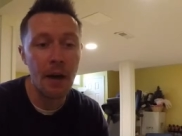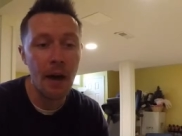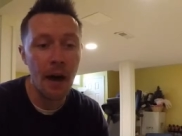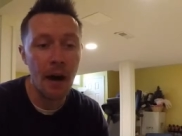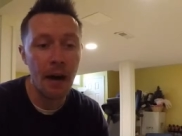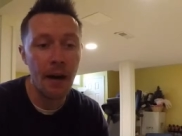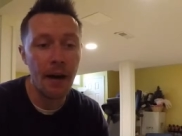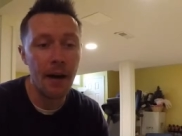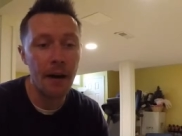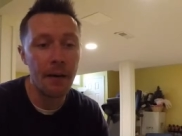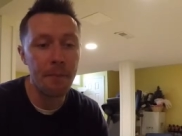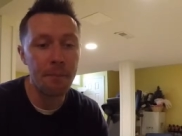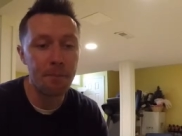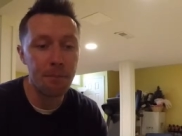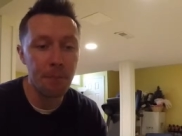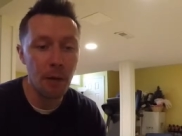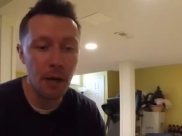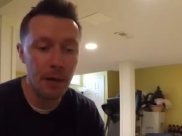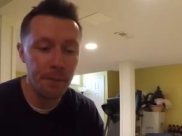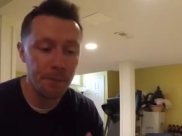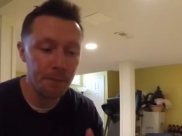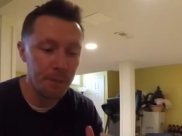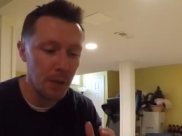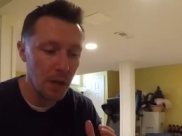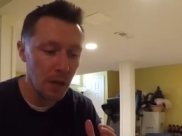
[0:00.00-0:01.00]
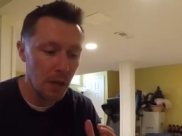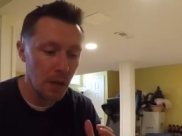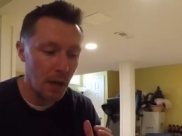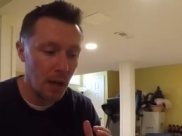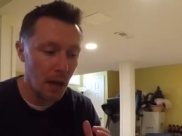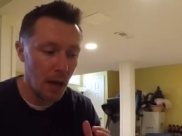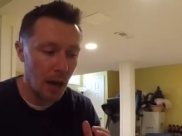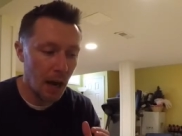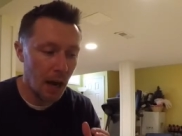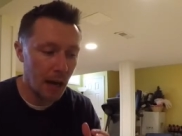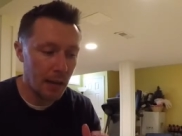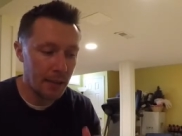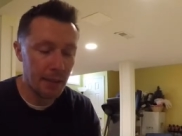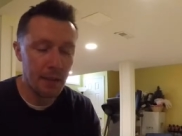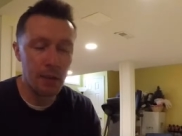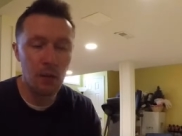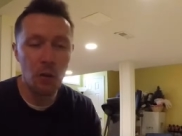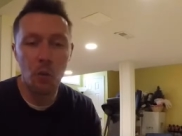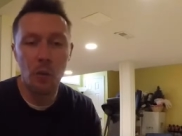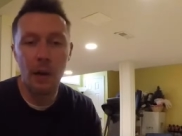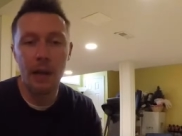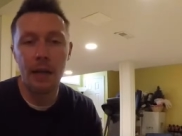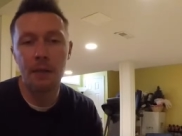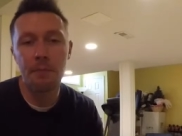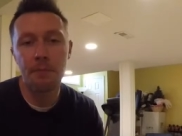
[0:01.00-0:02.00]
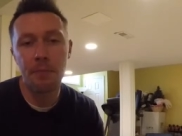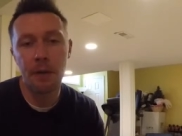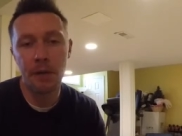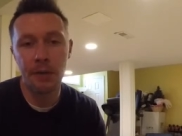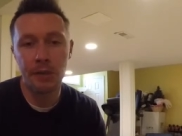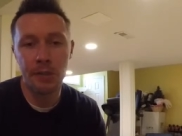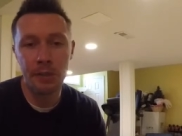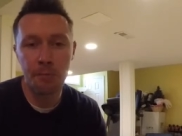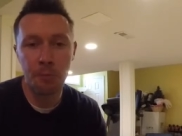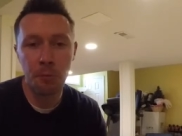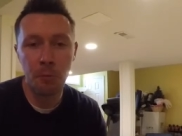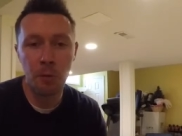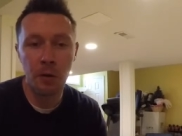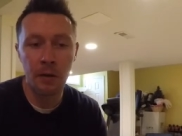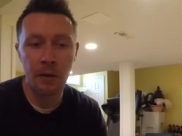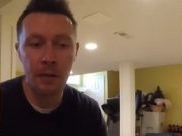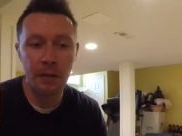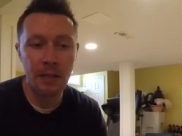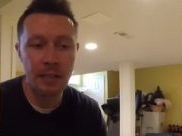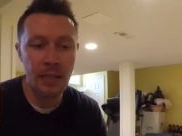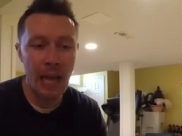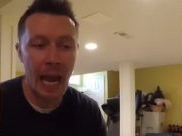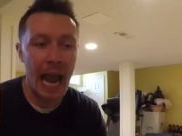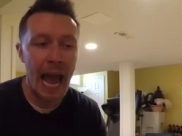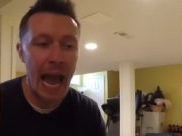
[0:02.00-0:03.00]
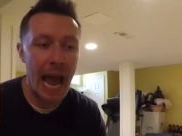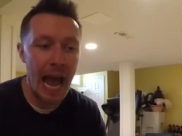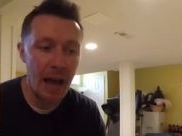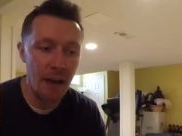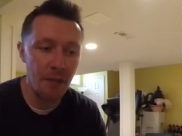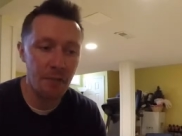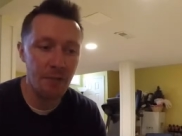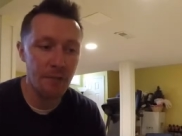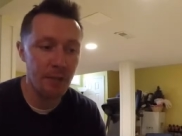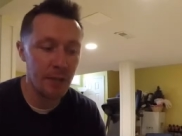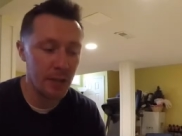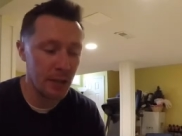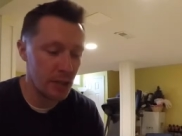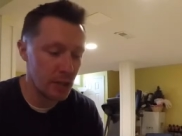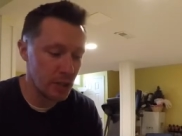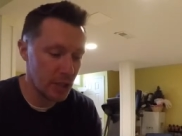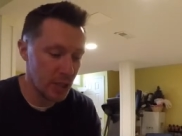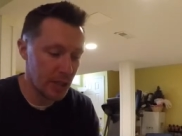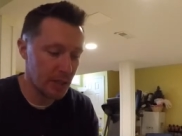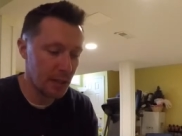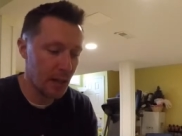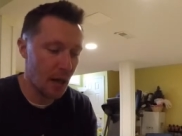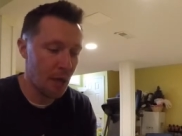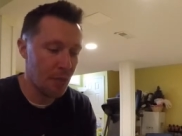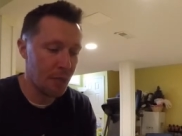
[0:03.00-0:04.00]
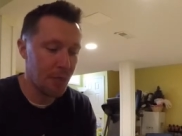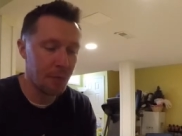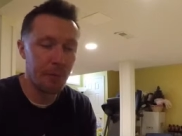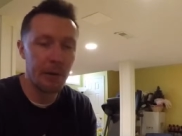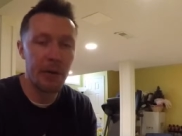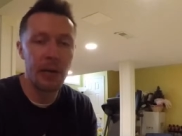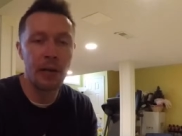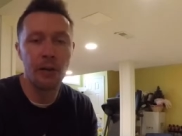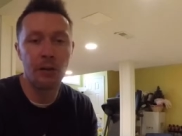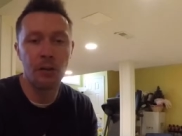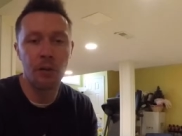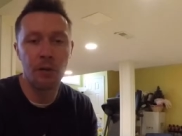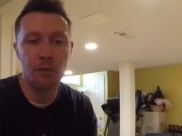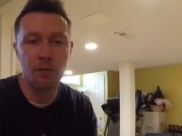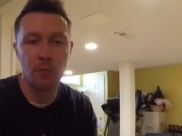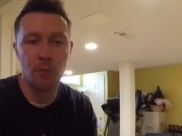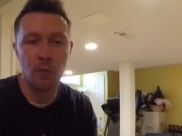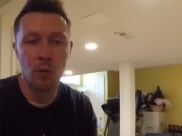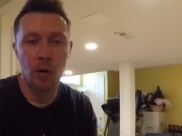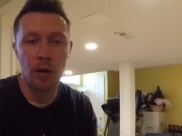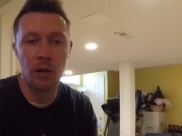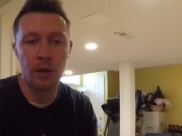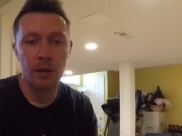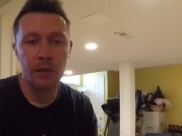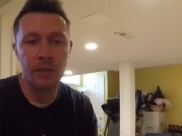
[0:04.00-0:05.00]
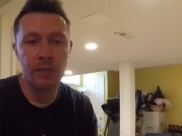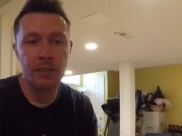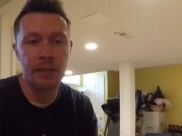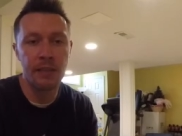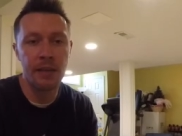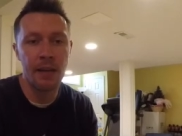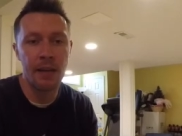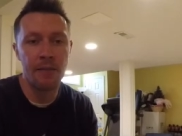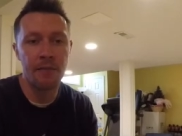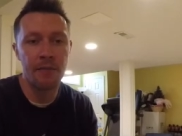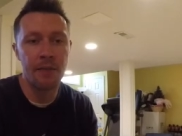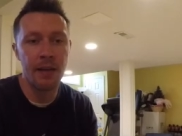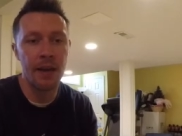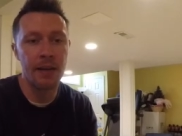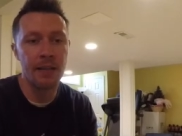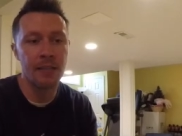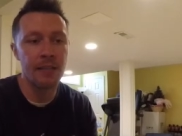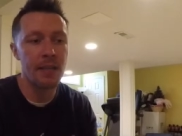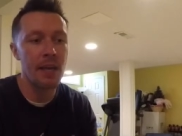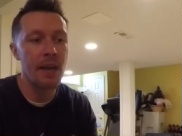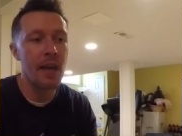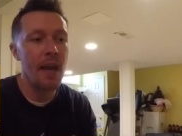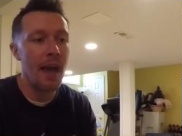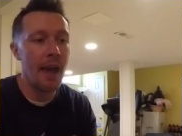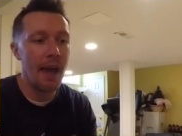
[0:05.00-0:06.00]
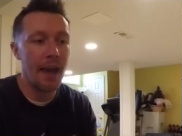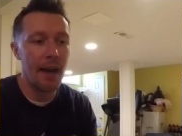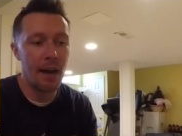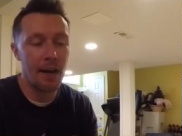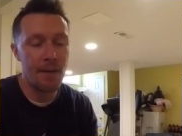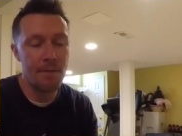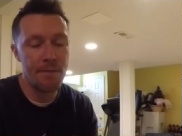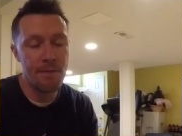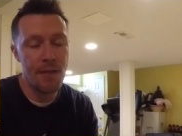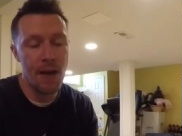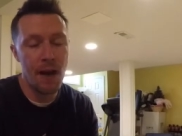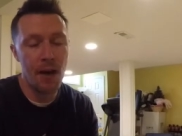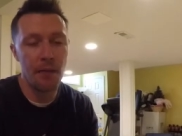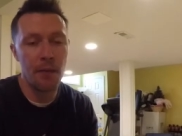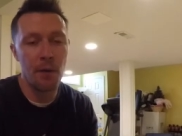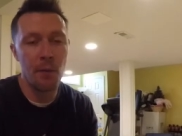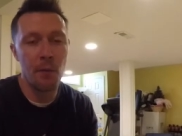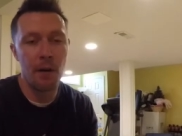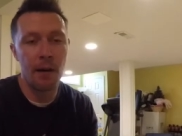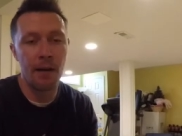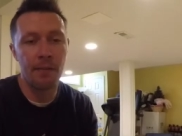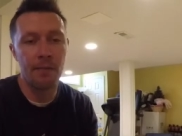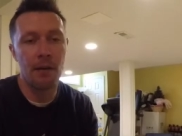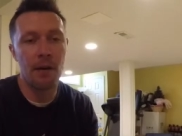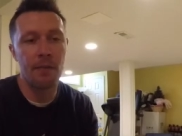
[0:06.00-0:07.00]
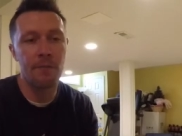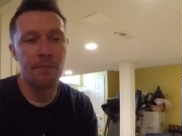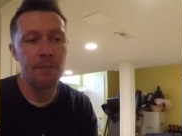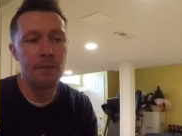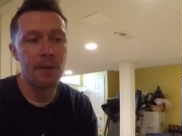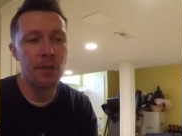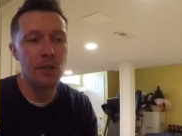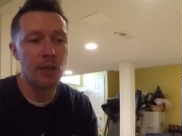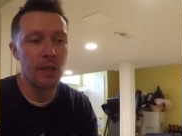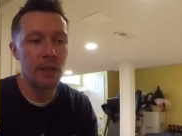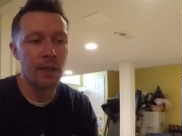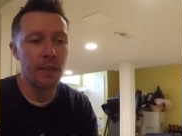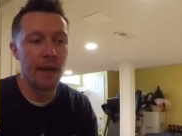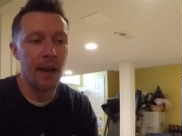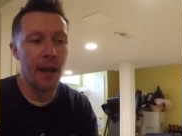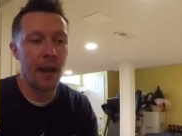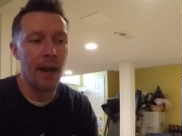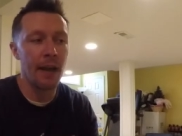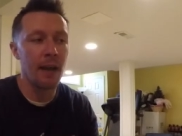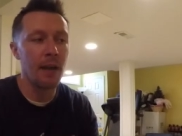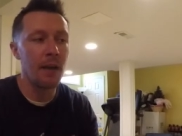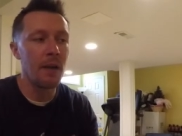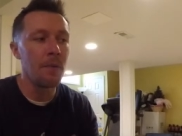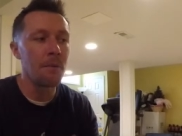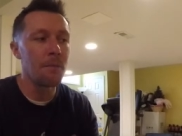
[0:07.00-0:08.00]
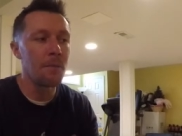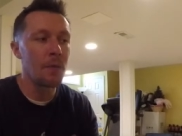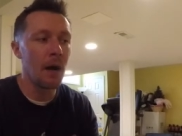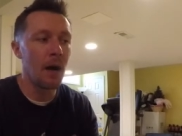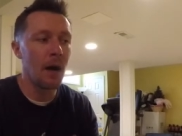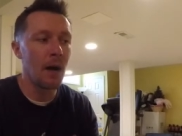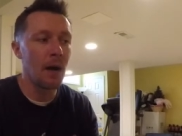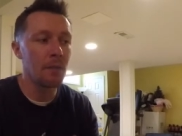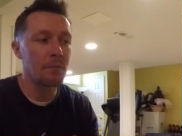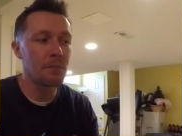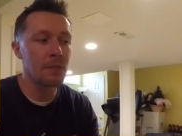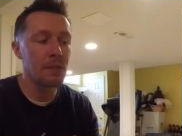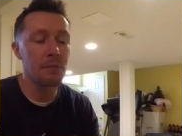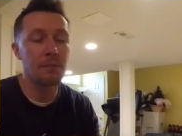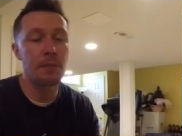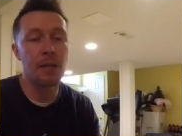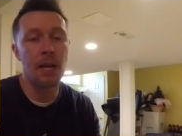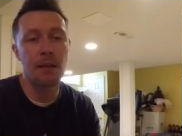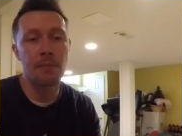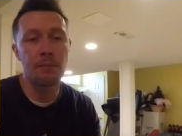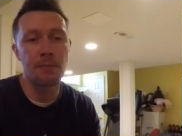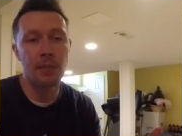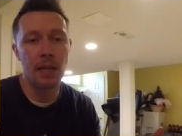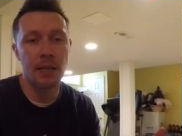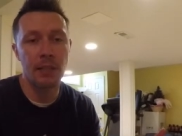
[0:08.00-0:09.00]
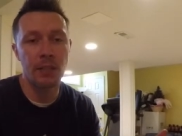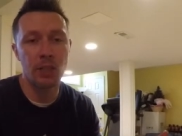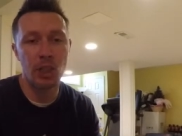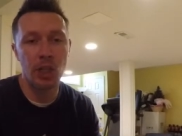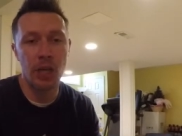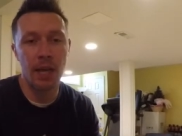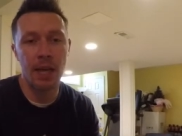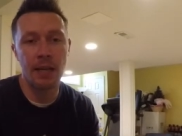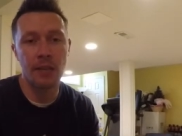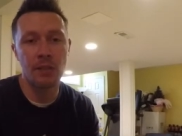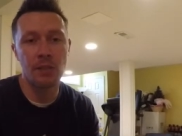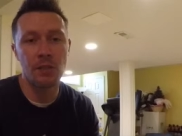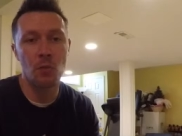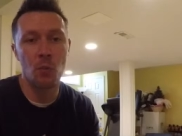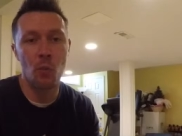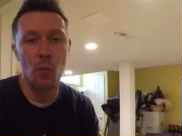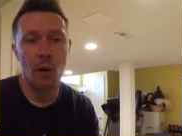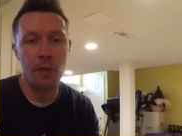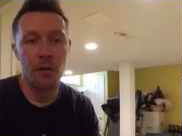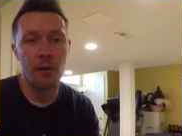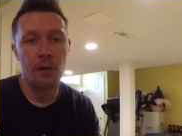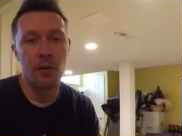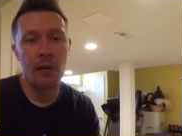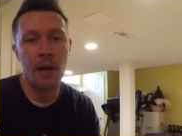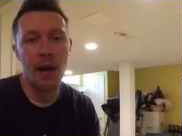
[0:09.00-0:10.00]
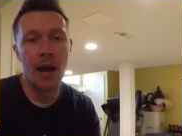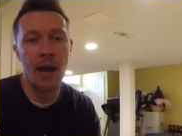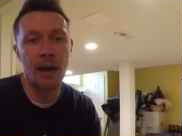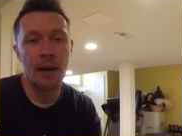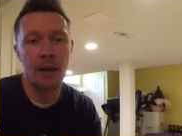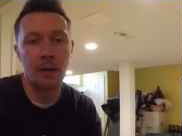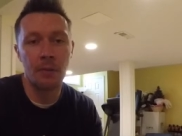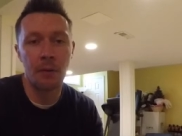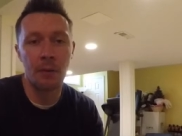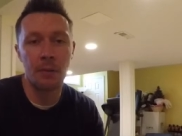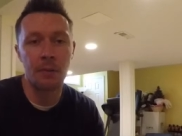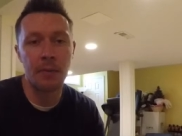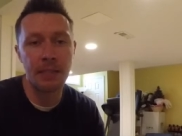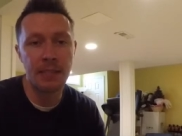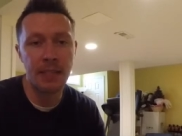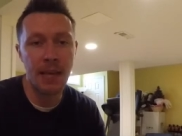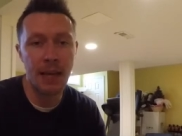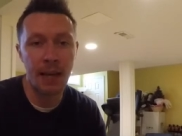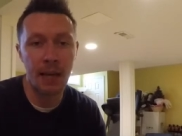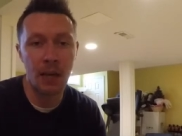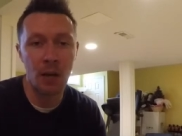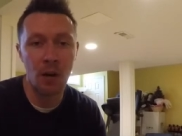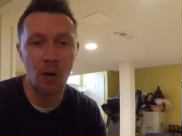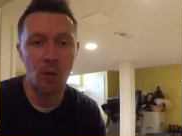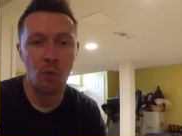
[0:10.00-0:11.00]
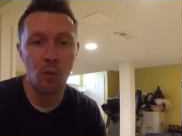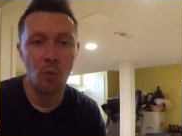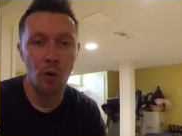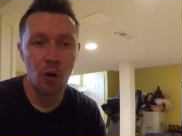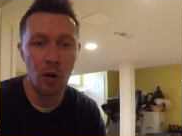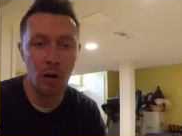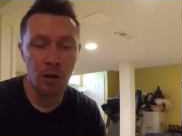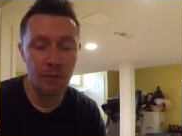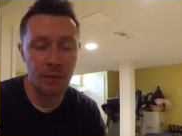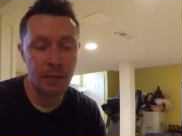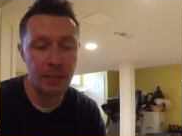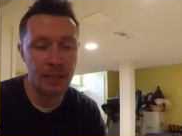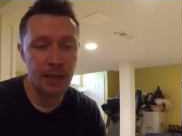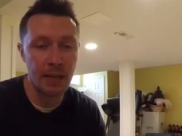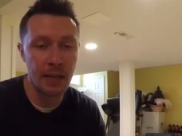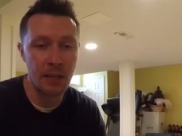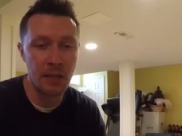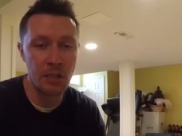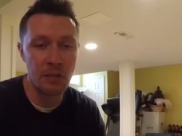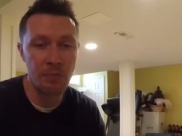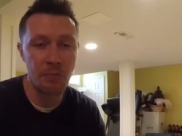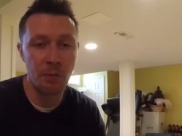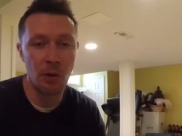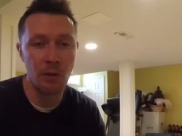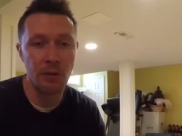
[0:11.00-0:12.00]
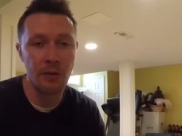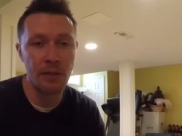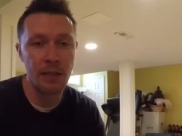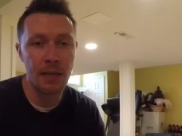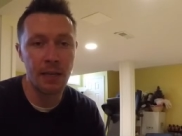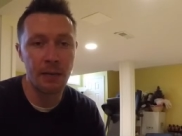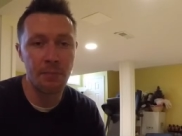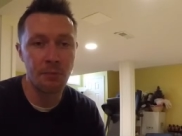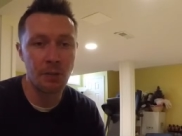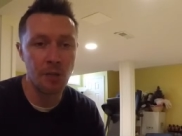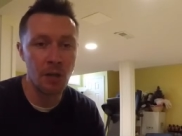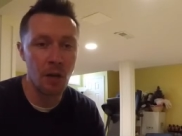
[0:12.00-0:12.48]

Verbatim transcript: Um, but I think the wading bell is important because I have fished in that 300 to 400 CFS, and I found that whenever I'm fishing that, um, sometimes I chance whether or not I'm going to be taking on water if I take a small dip.